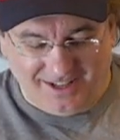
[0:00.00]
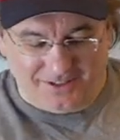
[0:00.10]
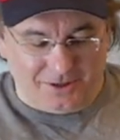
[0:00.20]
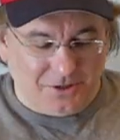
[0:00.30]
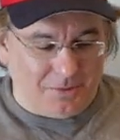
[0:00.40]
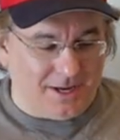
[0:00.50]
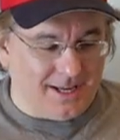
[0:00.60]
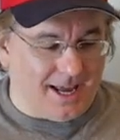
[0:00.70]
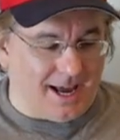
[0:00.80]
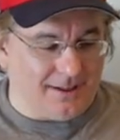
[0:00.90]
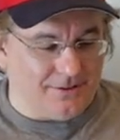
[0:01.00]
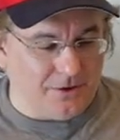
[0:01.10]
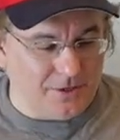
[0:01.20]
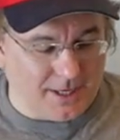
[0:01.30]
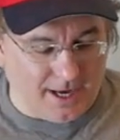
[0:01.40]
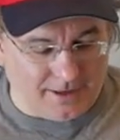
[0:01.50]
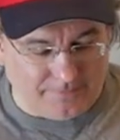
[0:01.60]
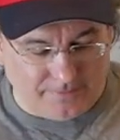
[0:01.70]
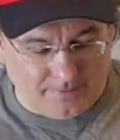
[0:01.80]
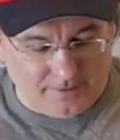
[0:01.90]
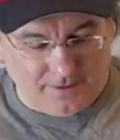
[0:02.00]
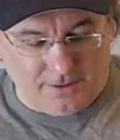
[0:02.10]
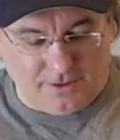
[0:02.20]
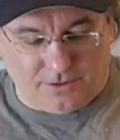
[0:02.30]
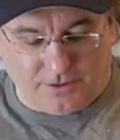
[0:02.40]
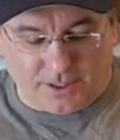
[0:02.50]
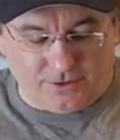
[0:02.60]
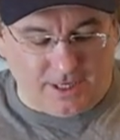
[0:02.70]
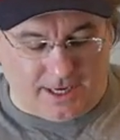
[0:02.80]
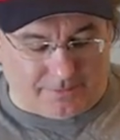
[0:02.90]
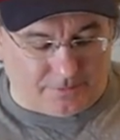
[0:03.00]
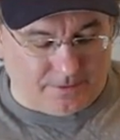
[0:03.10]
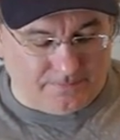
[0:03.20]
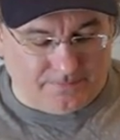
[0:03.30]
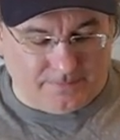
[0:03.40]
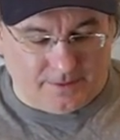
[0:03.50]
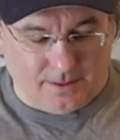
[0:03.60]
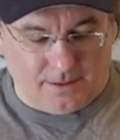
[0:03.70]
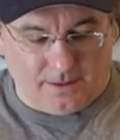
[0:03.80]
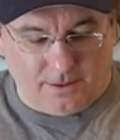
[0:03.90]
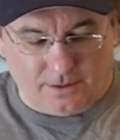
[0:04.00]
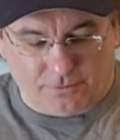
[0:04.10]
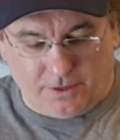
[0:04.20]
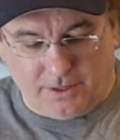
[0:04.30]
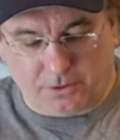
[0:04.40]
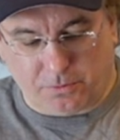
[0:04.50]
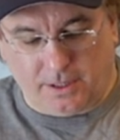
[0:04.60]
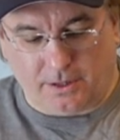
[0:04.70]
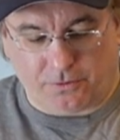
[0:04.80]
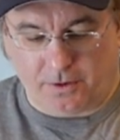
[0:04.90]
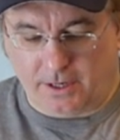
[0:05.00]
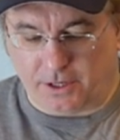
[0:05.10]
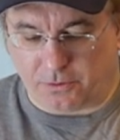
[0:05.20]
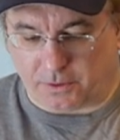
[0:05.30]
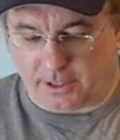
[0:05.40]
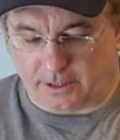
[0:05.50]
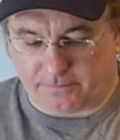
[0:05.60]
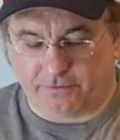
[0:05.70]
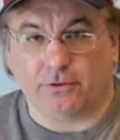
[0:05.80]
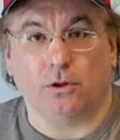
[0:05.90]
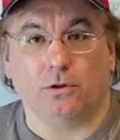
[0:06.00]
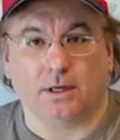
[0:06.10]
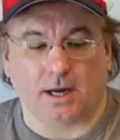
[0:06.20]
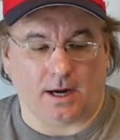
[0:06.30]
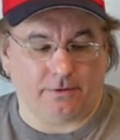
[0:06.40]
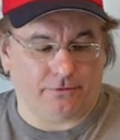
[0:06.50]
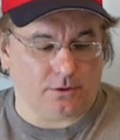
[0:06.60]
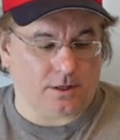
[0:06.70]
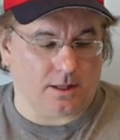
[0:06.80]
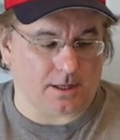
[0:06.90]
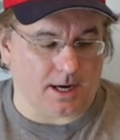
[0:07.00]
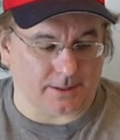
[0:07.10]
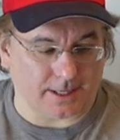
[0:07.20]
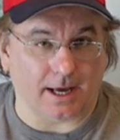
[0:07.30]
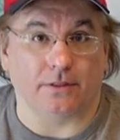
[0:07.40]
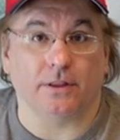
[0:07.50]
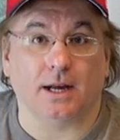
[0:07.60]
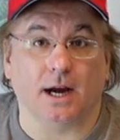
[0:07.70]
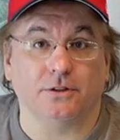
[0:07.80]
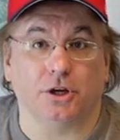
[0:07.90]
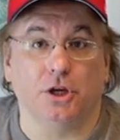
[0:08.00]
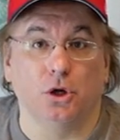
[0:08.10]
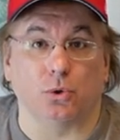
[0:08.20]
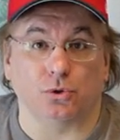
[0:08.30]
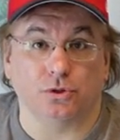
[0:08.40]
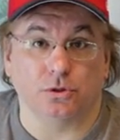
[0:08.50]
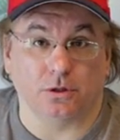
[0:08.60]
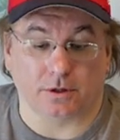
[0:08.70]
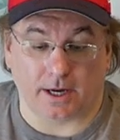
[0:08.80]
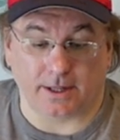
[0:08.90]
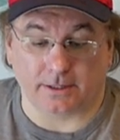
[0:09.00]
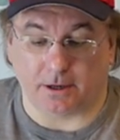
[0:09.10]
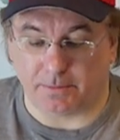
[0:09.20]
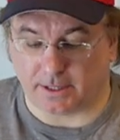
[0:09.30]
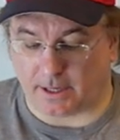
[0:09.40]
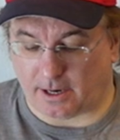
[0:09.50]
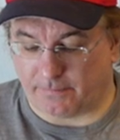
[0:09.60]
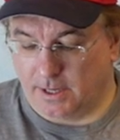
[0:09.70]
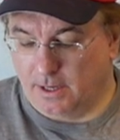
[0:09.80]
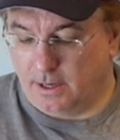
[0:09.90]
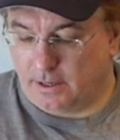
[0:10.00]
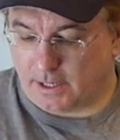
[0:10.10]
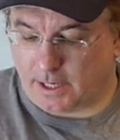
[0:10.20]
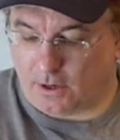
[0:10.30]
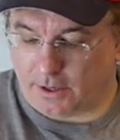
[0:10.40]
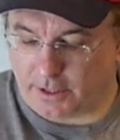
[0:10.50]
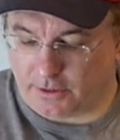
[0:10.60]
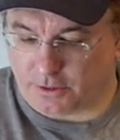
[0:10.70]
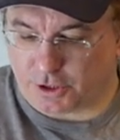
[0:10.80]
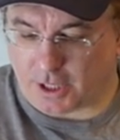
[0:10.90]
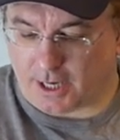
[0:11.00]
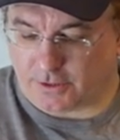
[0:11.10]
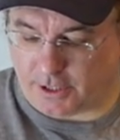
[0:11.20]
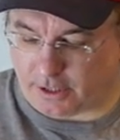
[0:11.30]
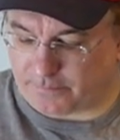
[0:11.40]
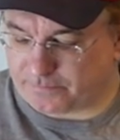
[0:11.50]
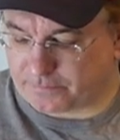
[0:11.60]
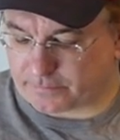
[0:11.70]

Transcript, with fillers: So this is what you get. So you get your six teams. Three in this one and three in this one here. Full cut, full color cards. Again, the cards are huge. Okay, that's how big they are. You get all your little charts here.